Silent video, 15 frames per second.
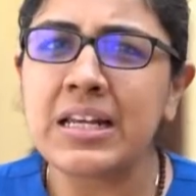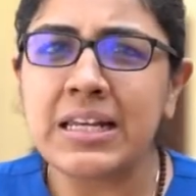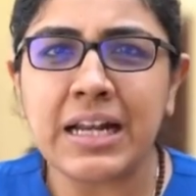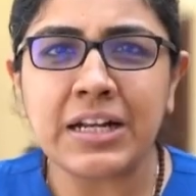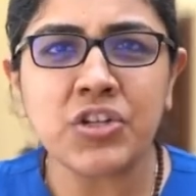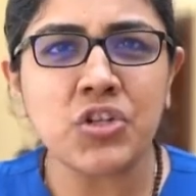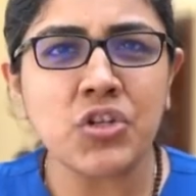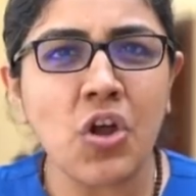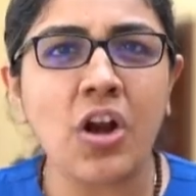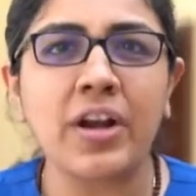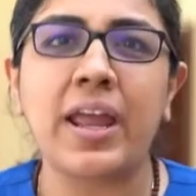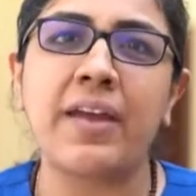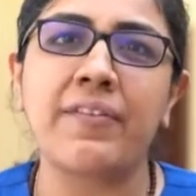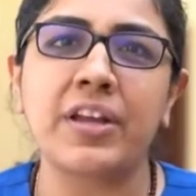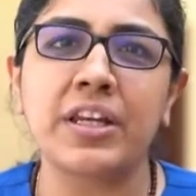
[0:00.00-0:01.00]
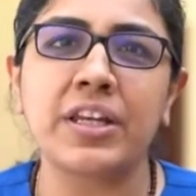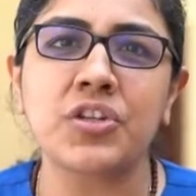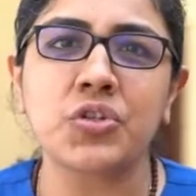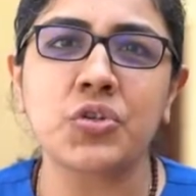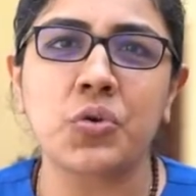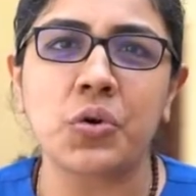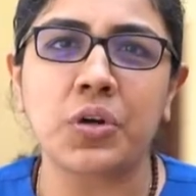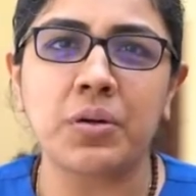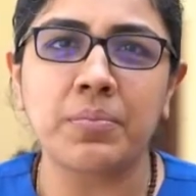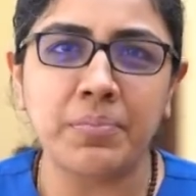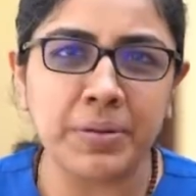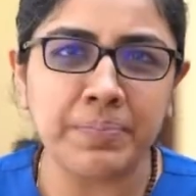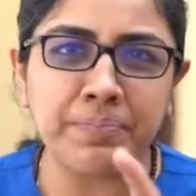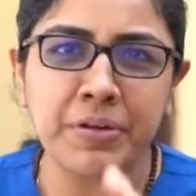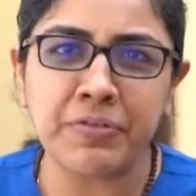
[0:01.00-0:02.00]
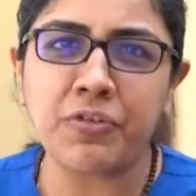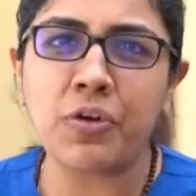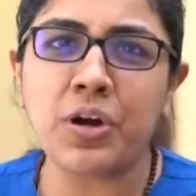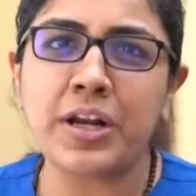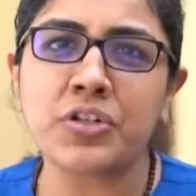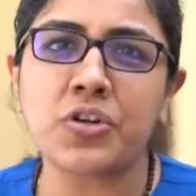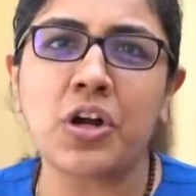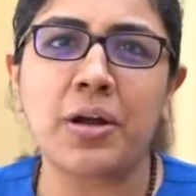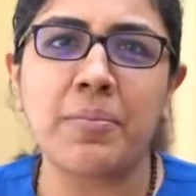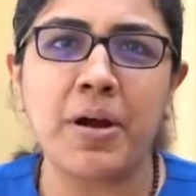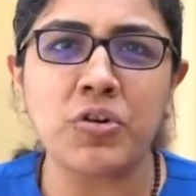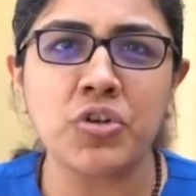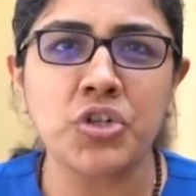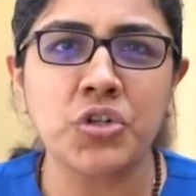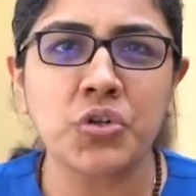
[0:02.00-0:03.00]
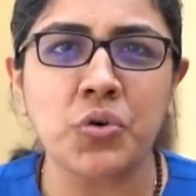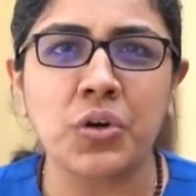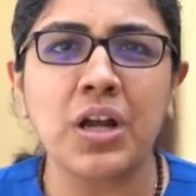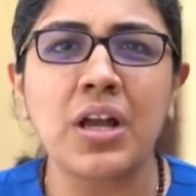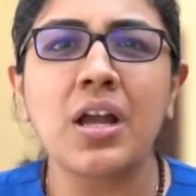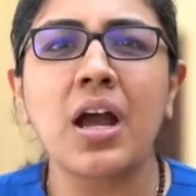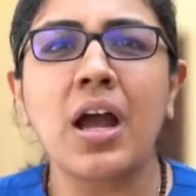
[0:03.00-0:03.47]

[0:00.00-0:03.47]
Let's not have any stroke. But before I talk about stroke,